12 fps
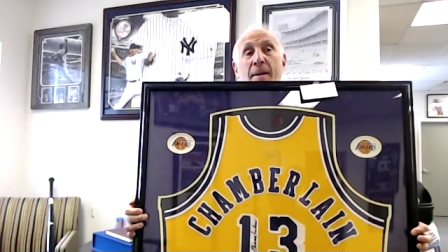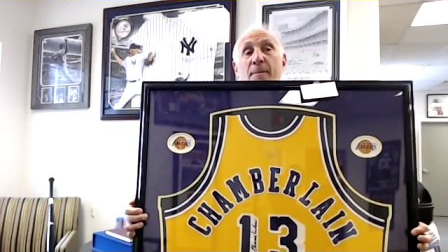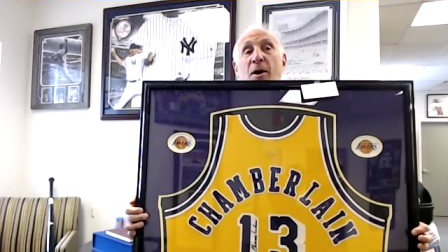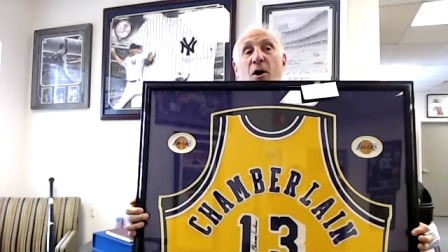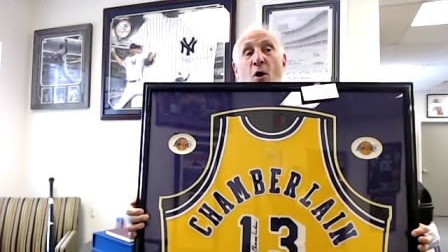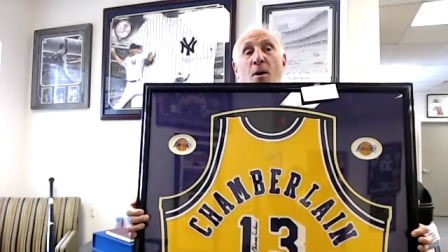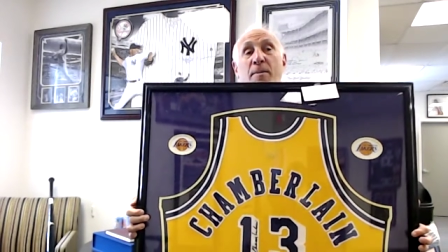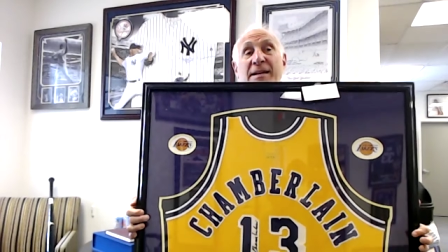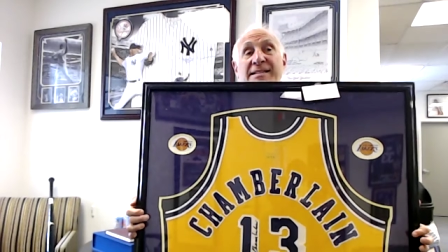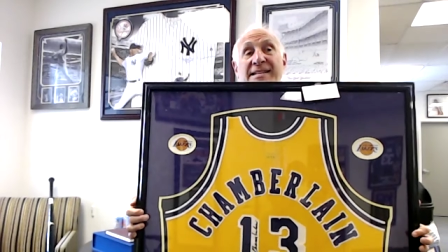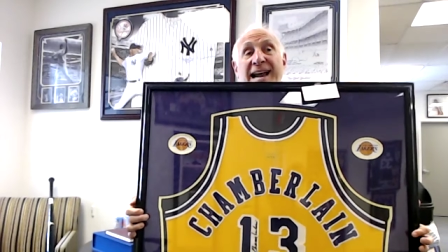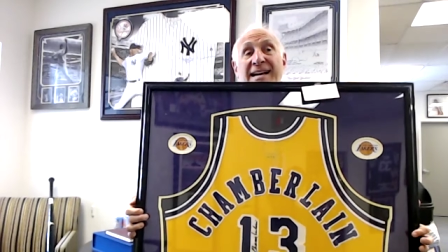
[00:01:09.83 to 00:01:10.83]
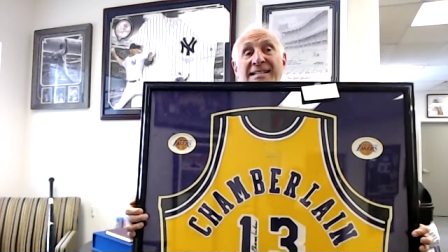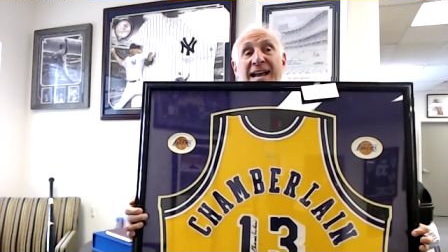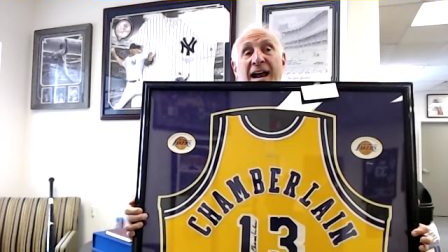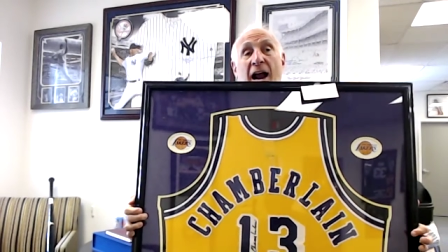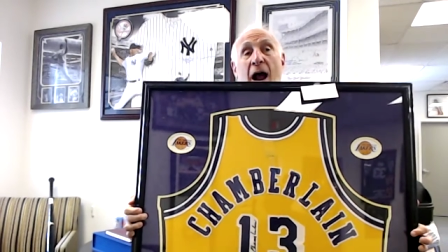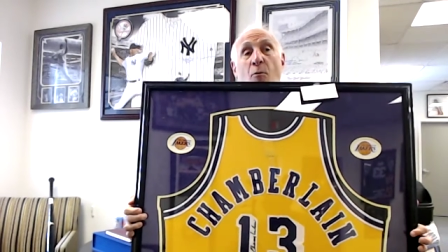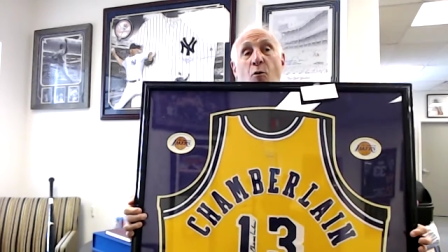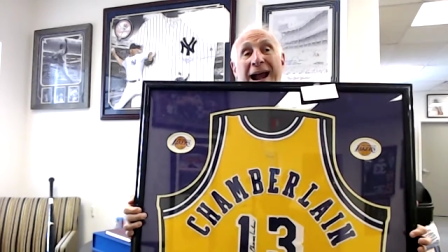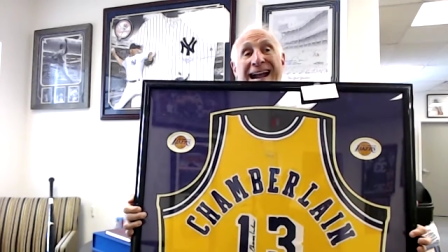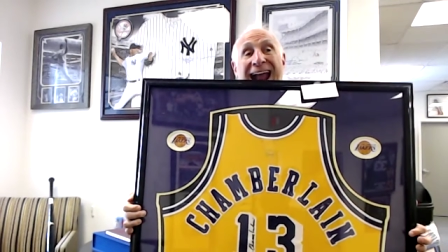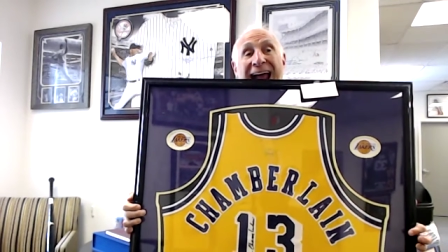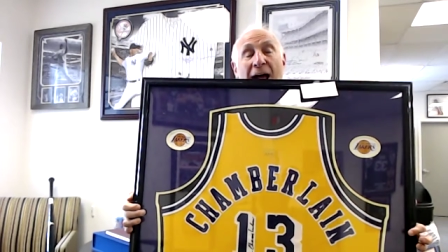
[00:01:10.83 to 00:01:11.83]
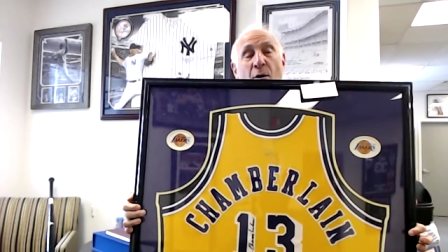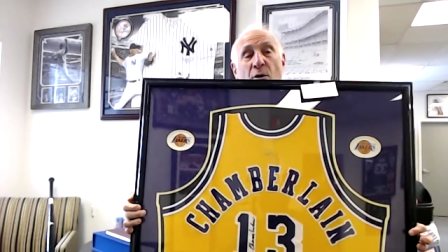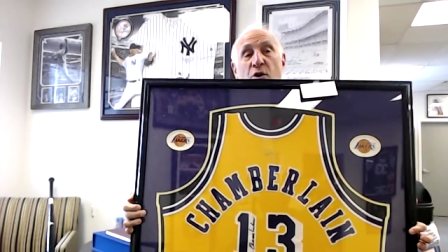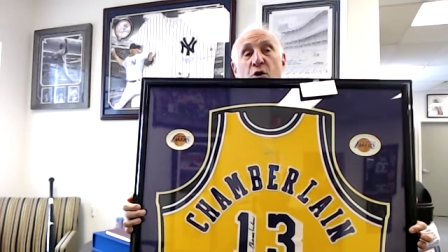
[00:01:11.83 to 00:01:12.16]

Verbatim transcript: But go to bidcx.com right now.